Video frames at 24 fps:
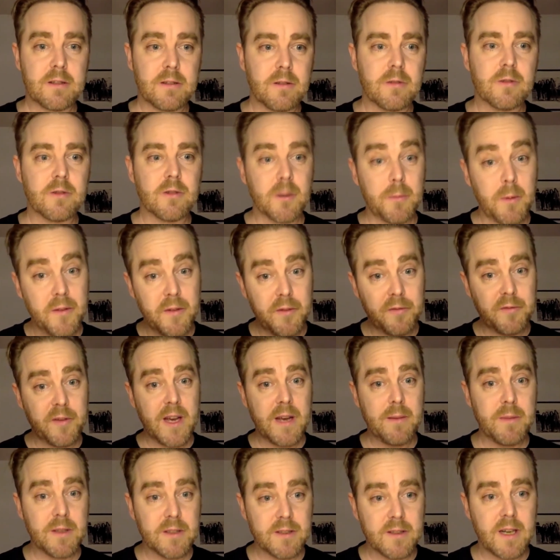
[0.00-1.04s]
some of the
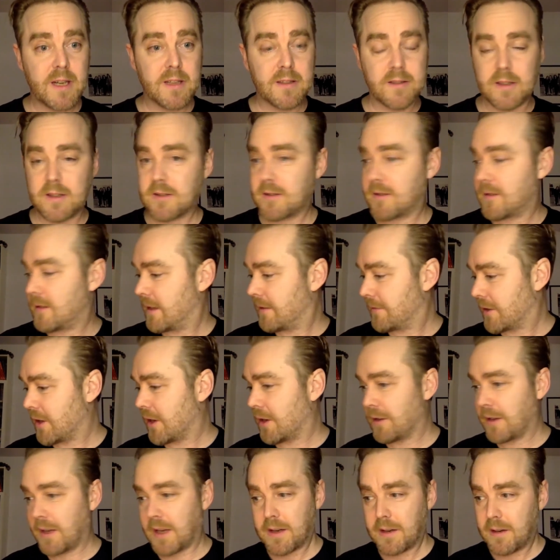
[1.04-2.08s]
famous artists have
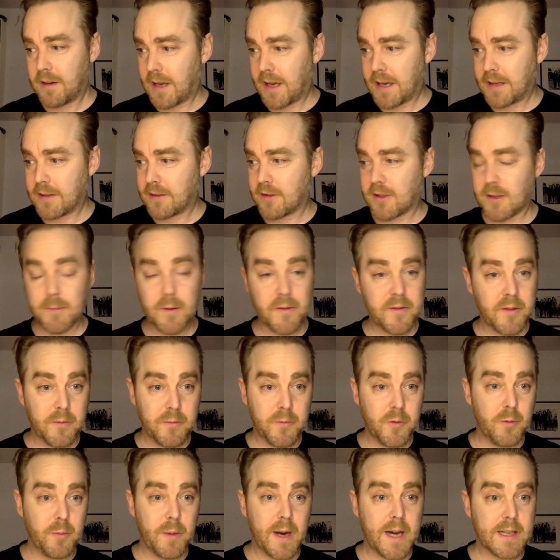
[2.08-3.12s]
done, and some of them
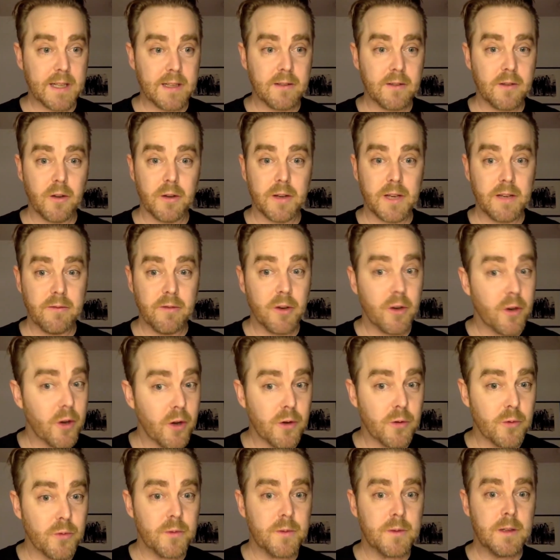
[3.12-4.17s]
you might not even
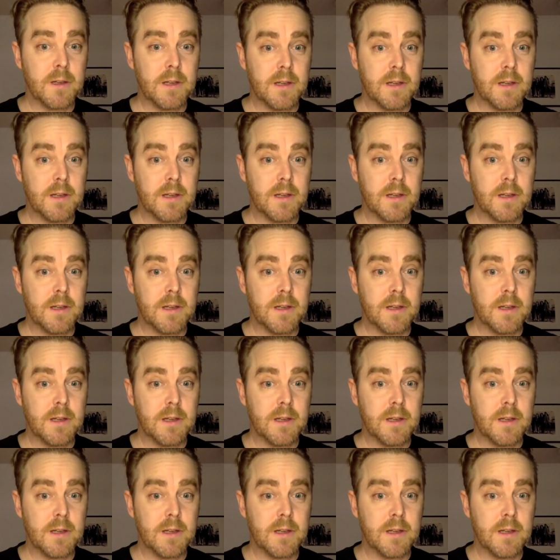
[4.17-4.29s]
know